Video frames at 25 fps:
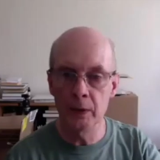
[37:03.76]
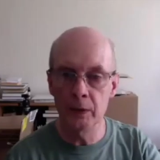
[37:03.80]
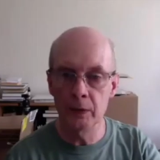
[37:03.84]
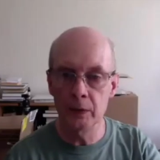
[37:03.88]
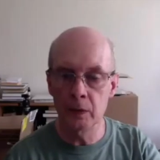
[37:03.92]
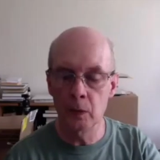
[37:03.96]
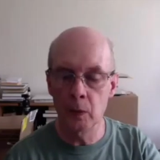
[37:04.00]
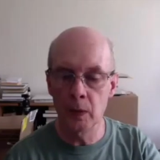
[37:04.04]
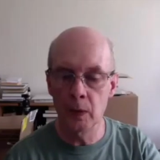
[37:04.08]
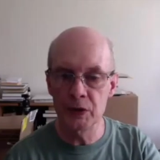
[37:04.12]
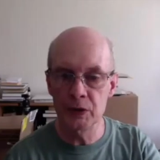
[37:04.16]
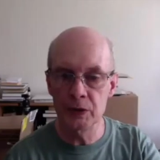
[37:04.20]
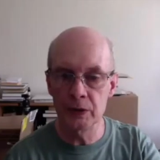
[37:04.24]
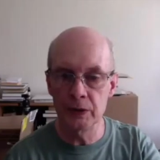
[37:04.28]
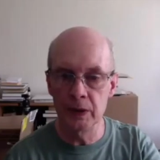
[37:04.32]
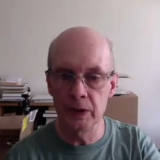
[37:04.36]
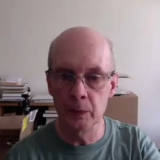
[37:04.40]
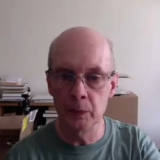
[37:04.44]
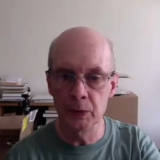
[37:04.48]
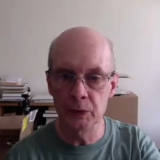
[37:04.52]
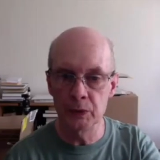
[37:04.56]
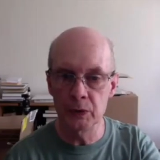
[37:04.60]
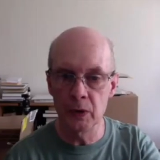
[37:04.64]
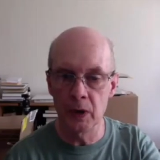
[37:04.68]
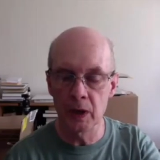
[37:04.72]
other question,
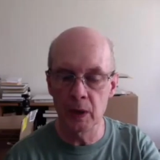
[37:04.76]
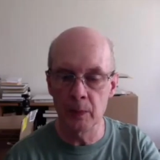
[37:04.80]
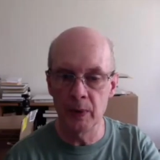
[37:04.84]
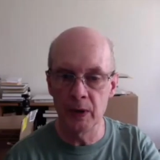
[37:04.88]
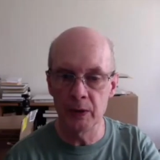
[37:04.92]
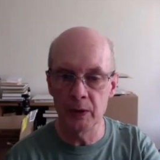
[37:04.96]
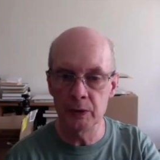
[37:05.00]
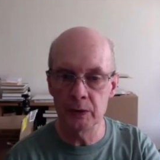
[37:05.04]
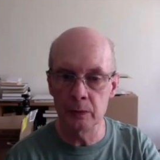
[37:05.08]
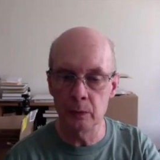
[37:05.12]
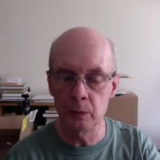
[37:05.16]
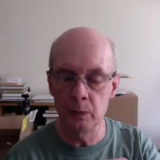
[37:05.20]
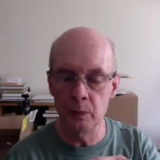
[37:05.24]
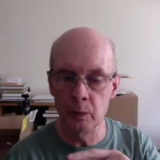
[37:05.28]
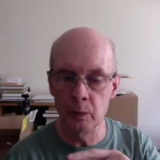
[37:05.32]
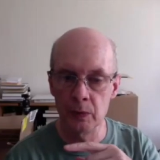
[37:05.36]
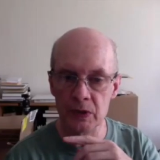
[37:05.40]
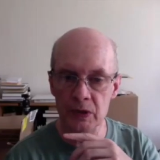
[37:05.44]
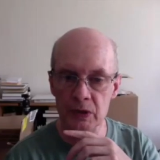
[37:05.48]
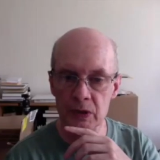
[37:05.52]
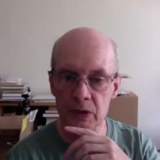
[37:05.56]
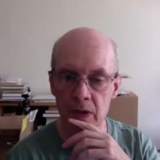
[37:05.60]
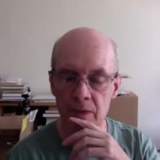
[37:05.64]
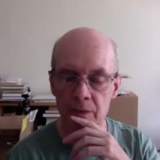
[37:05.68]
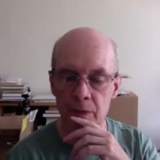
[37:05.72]
and we'll talk about your
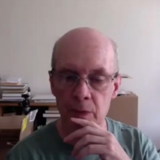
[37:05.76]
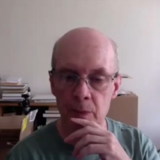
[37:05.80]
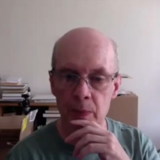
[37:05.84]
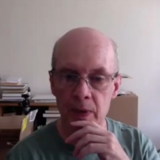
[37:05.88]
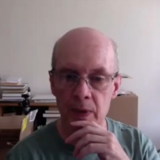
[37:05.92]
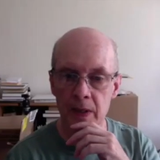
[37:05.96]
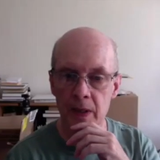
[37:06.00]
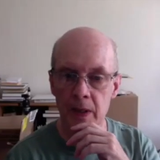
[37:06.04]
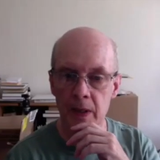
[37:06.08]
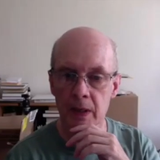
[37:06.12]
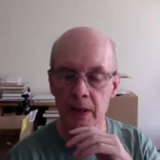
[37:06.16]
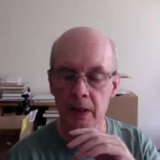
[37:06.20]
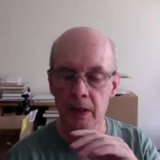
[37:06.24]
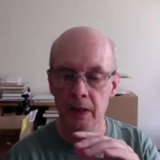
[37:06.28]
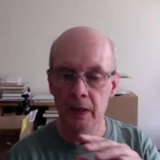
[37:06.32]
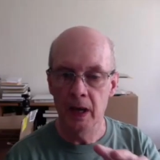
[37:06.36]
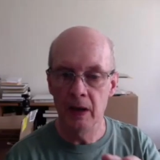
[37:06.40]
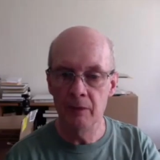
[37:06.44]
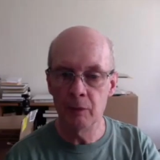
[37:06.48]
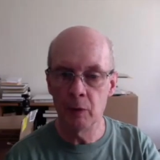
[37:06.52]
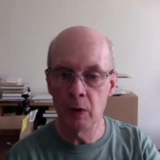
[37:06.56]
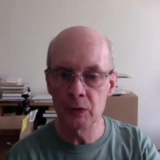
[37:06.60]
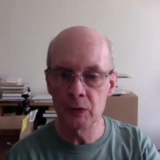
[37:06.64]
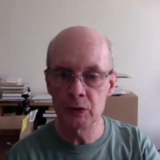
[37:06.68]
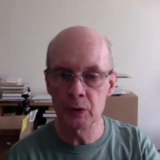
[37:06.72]
Reserva, but
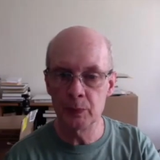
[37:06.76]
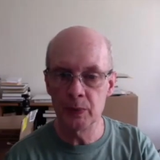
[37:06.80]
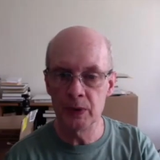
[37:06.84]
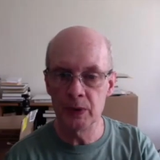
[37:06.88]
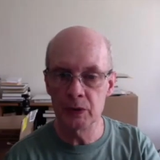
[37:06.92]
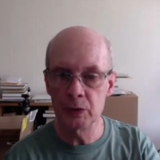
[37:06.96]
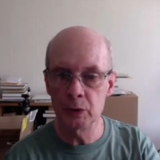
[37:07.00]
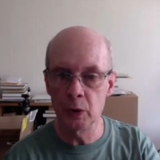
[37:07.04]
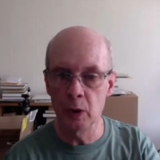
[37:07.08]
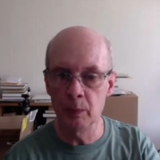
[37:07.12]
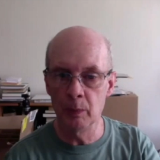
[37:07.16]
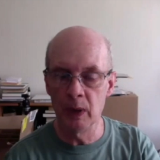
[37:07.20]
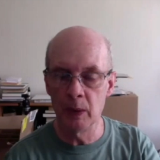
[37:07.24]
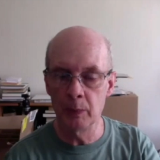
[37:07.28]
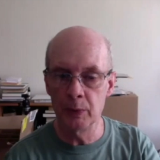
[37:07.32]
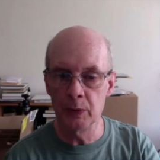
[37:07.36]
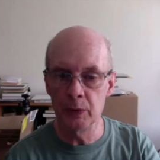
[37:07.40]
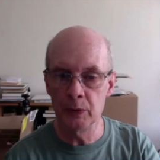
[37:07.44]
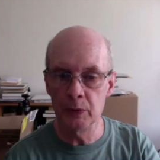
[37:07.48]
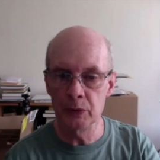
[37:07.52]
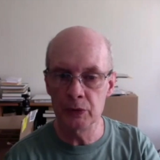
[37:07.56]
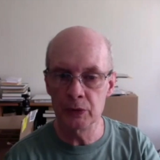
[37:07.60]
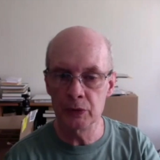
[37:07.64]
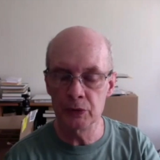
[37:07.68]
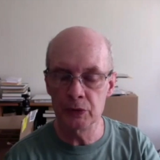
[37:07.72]
I've also been told by
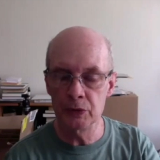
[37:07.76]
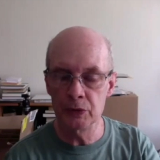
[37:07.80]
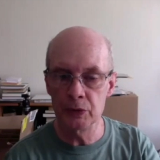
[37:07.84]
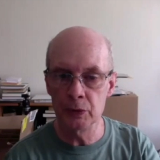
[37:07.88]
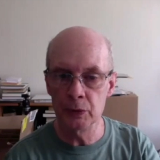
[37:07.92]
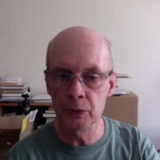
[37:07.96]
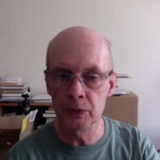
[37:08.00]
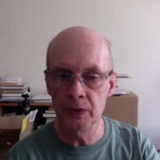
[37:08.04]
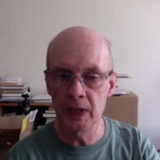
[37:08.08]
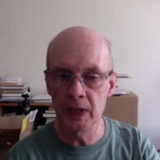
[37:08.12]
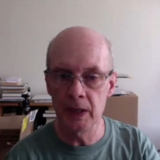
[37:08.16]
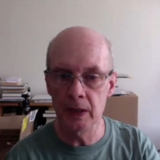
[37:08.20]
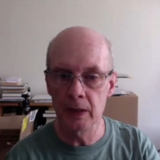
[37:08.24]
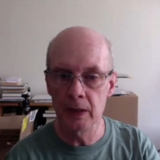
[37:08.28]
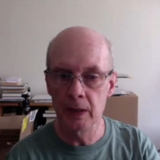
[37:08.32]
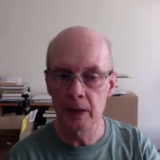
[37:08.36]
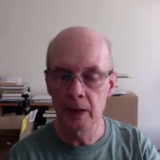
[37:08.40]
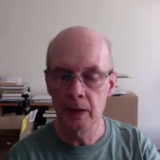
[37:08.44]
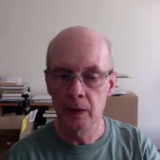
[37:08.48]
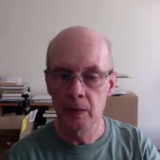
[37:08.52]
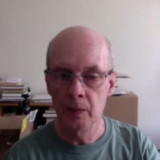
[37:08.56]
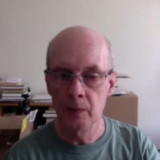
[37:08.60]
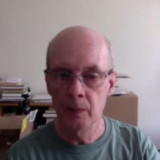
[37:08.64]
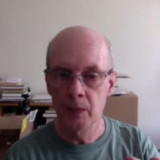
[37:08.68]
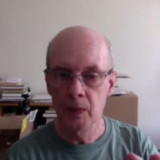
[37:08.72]
producers too that
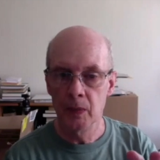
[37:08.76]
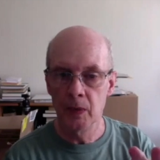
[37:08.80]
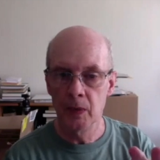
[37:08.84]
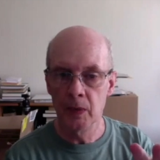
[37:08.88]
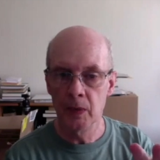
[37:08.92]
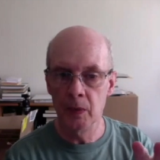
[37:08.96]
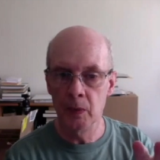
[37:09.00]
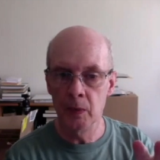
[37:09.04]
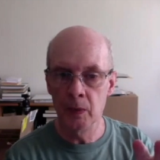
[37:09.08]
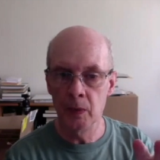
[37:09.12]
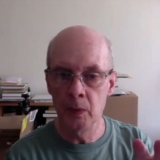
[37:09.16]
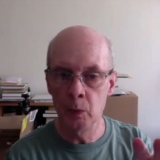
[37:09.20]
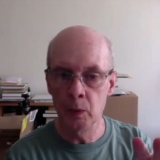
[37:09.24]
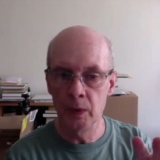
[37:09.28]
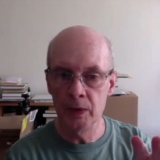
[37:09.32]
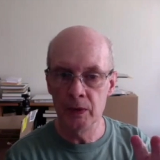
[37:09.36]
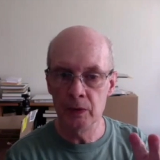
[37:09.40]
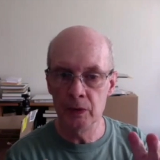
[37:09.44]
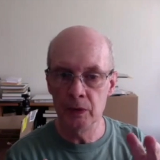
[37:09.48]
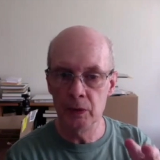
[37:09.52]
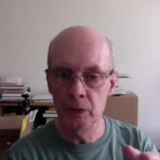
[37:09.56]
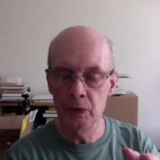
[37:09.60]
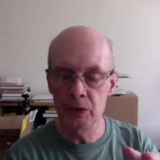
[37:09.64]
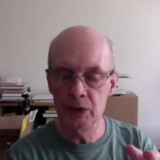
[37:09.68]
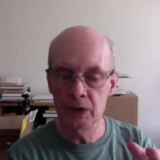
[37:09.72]
when
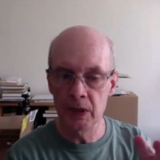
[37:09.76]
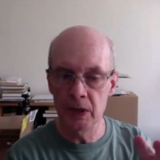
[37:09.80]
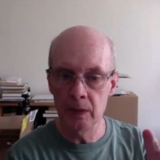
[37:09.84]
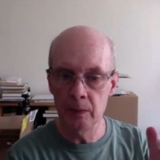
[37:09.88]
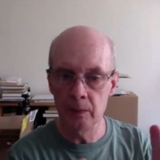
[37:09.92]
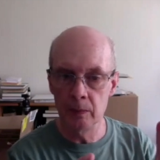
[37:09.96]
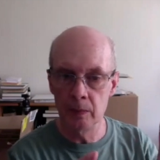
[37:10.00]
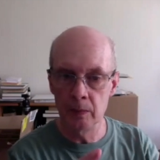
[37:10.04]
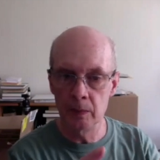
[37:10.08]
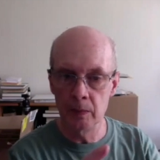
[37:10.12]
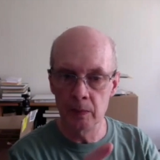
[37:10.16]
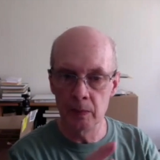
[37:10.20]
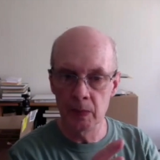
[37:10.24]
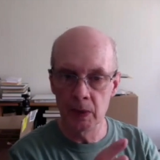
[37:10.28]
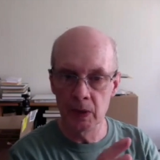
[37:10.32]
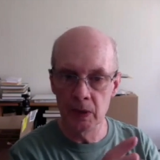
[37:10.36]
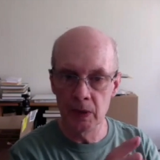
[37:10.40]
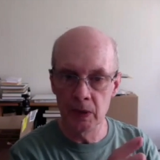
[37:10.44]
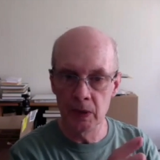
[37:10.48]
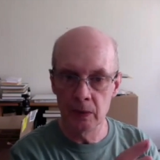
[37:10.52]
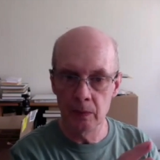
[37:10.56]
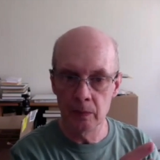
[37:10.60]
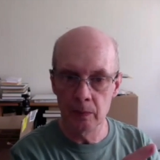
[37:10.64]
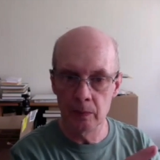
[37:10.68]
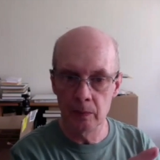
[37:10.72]
you use a
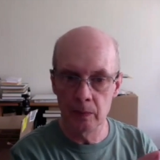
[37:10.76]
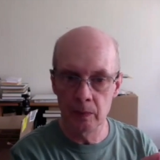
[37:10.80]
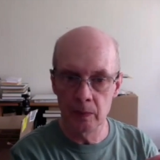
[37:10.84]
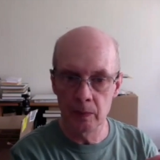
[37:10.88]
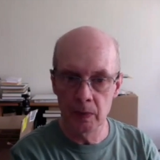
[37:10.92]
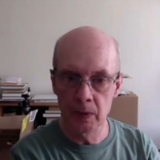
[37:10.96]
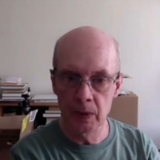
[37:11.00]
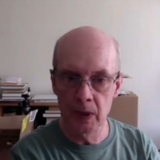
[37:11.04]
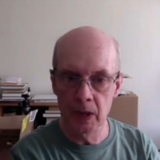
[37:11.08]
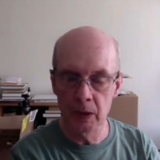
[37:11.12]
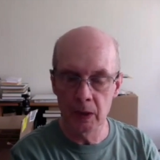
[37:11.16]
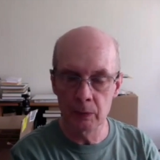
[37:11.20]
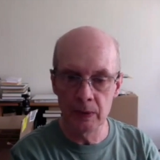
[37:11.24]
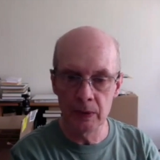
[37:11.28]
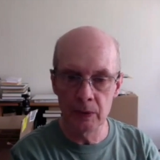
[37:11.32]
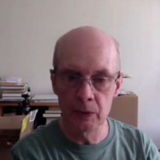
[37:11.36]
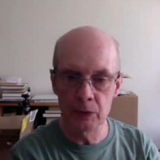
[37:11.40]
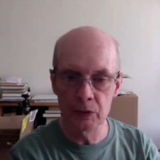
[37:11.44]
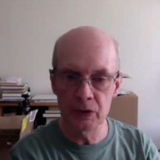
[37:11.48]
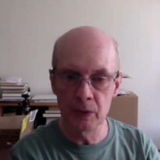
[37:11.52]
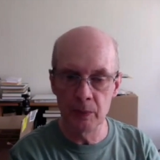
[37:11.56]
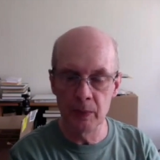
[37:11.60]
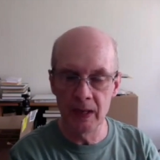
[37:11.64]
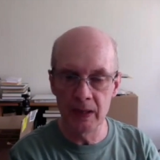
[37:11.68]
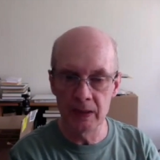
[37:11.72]
concrete or
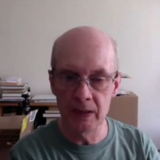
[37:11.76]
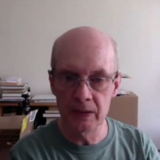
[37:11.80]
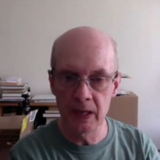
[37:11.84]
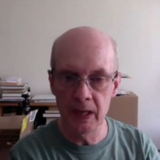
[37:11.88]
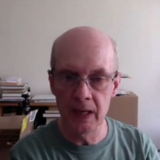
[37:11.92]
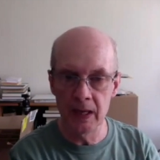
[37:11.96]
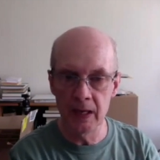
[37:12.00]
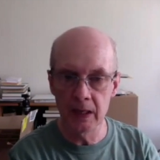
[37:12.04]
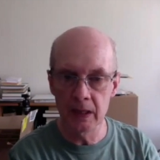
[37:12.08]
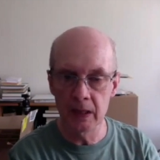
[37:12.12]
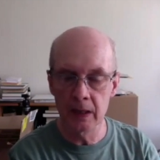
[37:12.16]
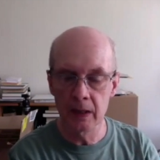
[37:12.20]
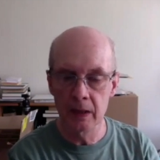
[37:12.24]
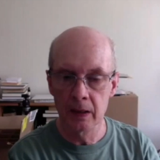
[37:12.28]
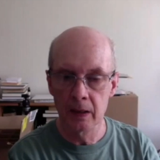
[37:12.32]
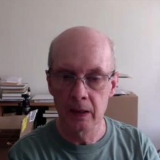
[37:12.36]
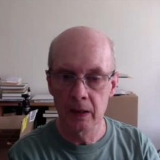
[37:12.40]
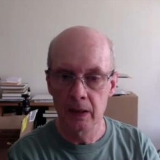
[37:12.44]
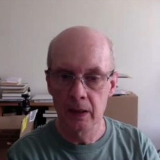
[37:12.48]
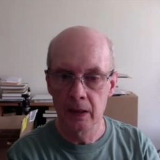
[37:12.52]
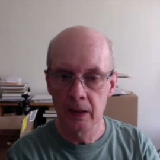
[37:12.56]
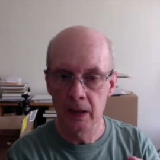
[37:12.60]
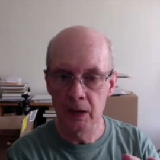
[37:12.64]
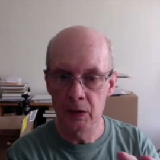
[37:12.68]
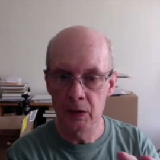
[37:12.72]
cement tank
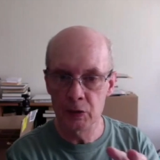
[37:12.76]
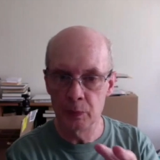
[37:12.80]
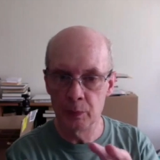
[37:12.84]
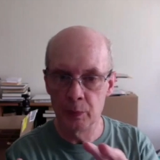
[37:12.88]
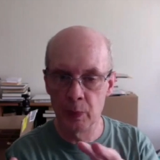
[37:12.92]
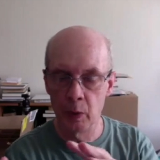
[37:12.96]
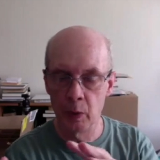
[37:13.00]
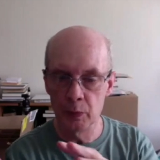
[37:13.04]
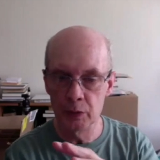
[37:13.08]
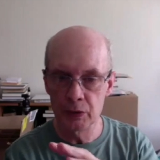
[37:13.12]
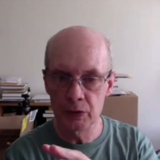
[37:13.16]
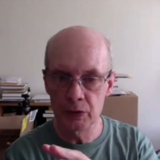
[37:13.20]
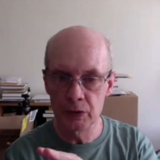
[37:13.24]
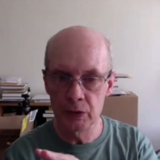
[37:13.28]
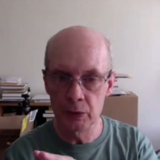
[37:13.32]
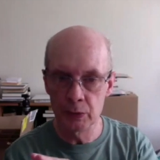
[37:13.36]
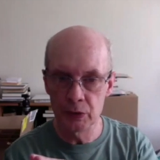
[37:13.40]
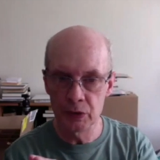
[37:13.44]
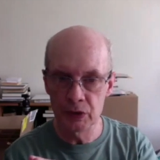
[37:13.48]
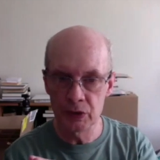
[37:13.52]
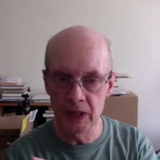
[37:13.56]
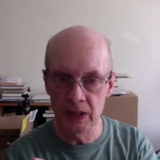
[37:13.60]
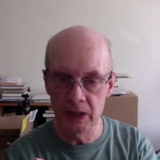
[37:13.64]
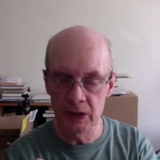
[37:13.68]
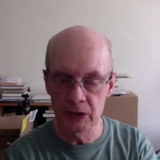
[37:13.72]
as opposed to a
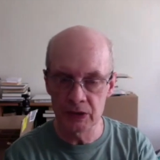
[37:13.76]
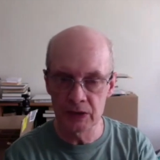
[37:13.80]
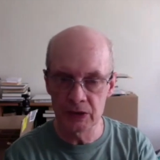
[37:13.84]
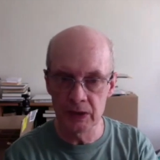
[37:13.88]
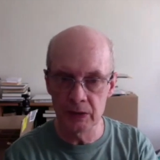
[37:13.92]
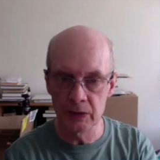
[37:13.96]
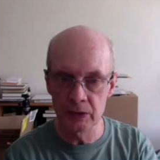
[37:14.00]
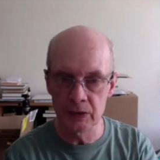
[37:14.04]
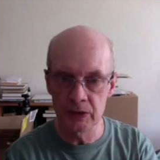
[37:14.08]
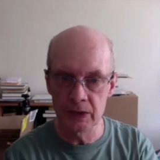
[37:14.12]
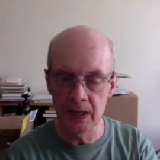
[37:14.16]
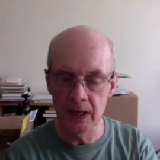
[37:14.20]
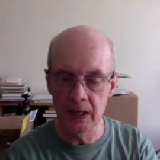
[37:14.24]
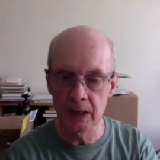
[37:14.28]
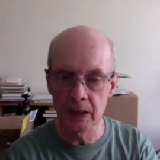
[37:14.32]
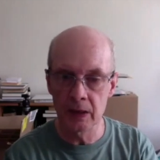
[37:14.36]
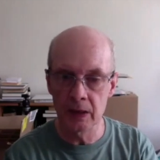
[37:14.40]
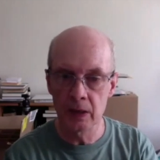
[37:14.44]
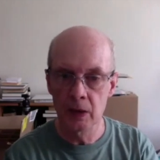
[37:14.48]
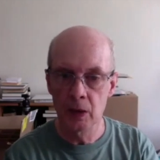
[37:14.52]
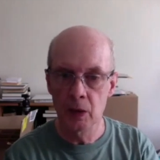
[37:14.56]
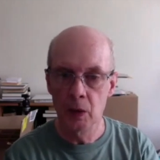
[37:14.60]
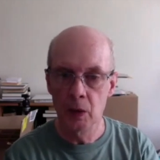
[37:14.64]
stainless steel tank,